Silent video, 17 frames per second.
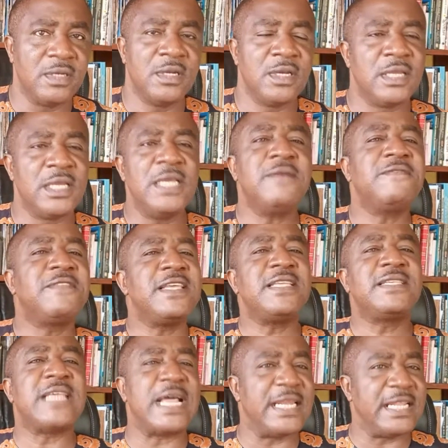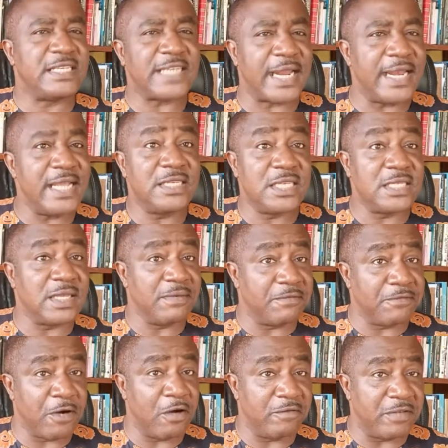If these are the challenges
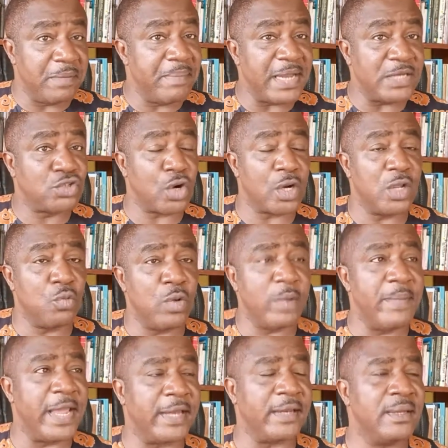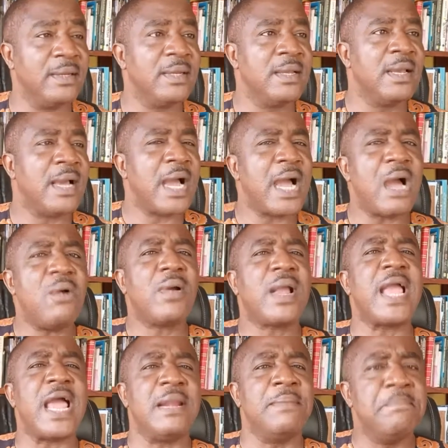involved in mentoring women, how
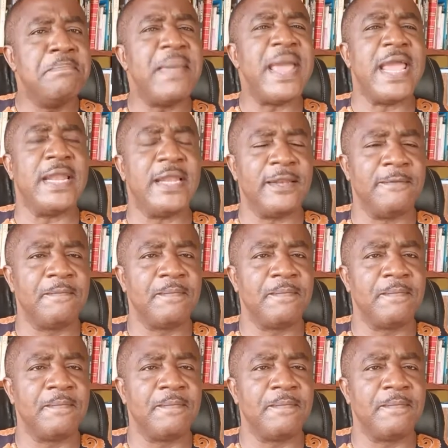can men